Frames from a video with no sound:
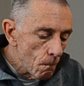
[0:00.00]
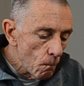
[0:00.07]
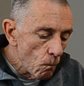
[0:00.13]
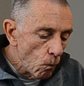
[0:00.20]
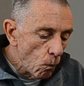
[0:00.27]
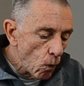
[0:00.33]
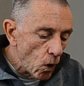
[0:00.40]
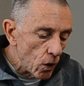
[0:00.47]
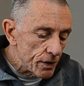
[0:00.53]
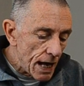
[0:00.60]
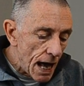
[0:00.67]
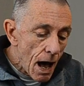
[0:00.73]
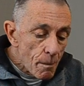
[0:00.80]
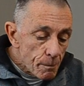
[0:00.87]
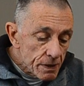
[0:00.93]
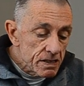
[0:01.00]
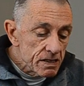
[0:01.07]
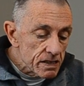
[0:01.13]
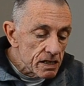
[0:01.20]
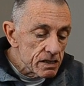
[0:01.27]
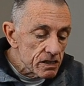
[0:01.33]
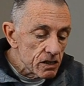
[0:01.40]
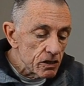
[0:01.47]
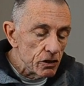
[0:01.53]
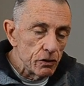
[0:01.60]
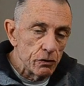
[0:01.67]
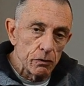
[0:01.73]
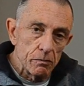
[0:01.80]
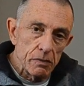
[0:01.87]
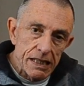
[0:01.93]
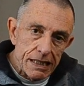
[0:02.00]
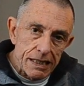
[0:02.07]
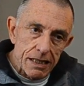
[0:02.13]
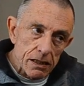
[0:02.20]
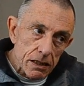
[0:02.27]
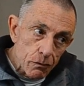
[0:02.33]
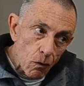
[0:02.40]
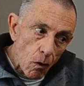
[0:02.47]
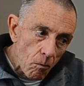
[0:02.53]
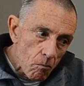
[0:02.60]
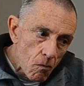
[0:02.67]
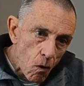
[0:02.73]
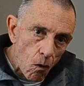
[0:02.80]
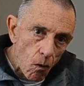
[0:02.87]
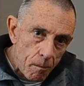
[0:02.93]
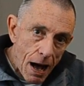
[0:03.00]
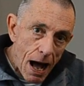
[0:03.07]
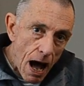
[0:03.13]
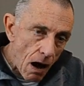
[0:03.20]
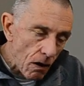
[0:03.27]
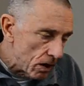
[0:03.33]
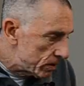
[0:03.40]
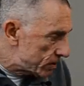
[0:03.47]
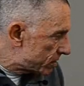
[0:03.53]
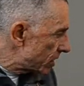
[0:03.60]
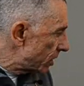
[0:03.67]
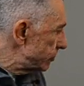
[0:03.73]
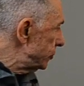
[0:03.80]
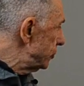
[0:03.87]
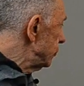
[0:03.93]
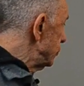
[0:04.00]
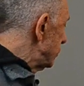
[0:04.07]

what happens is that you immediately want more power. So you